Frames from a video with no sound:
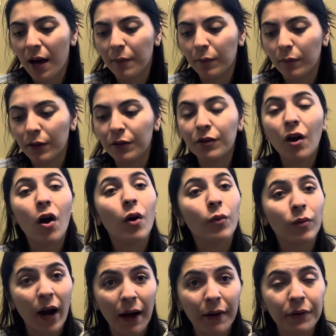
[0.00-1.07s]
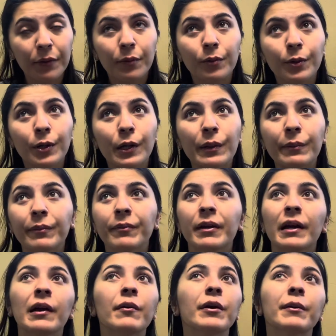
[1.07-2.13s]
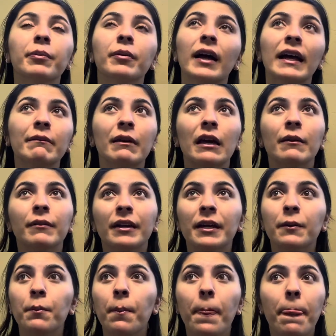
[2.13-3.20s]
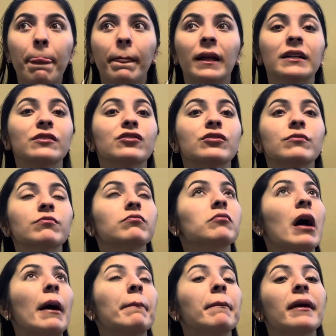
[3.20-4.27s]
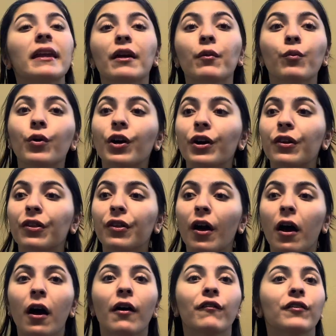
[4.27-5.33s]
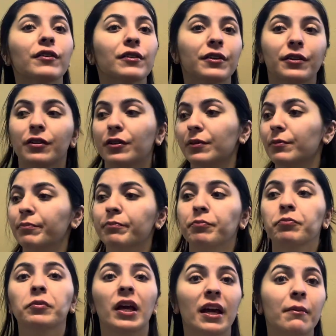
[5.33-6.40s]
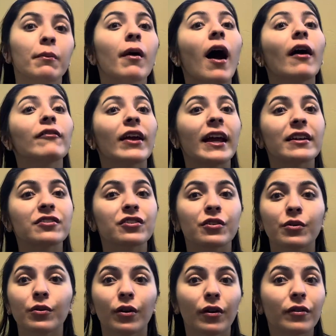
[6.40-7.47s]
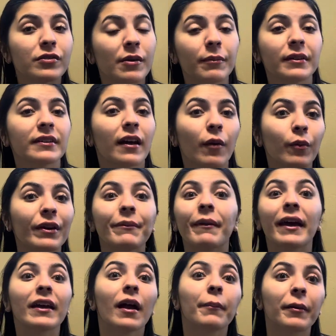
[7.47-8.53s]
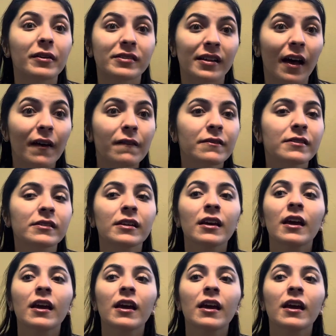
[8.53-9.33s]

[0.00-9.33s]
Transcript: we'd go around the room, we'd play maybe like a minute worth of a little improv etude or something that we made up ourselves.